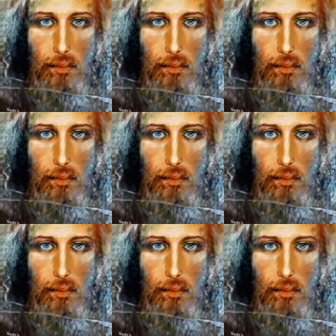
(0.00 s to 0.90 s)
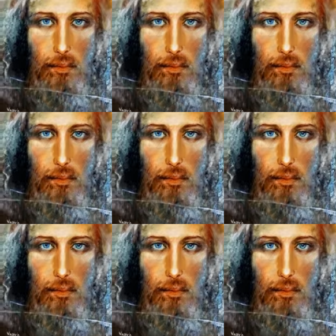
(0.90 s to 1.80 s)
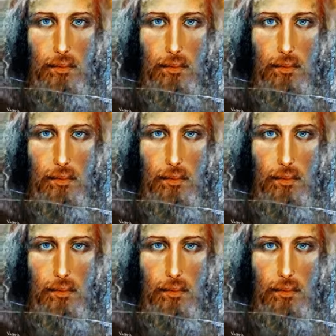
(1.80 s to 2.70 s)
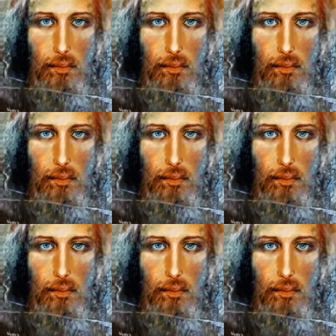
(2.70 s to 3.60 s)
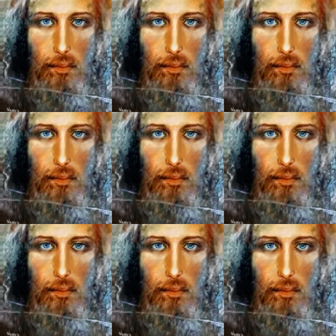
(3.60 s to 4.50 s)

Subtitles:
This is a still picture; no speech is visible.